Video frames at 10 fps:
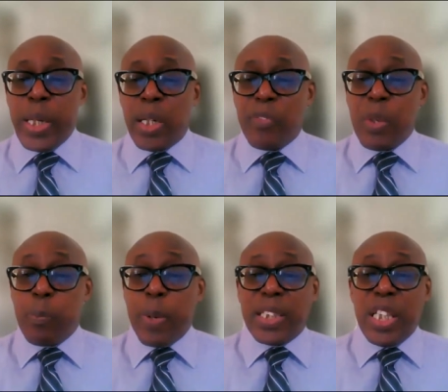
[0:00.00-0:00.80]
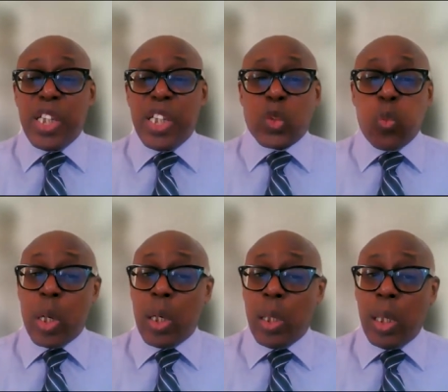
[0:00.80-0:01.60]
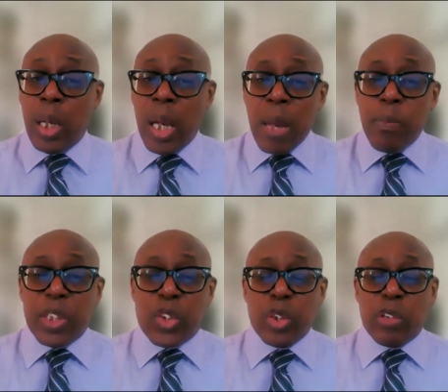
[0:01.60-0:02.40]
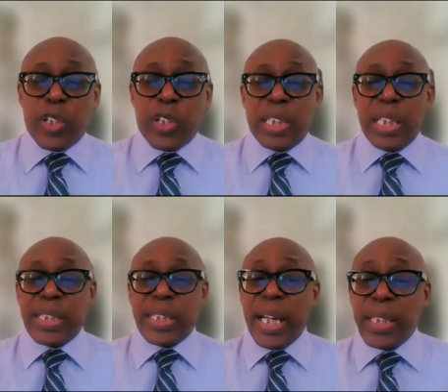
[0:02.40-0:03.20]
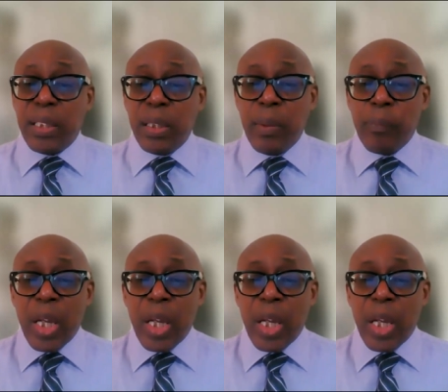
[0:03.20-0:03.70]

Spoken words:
of winner of the prestigious World Miss University title,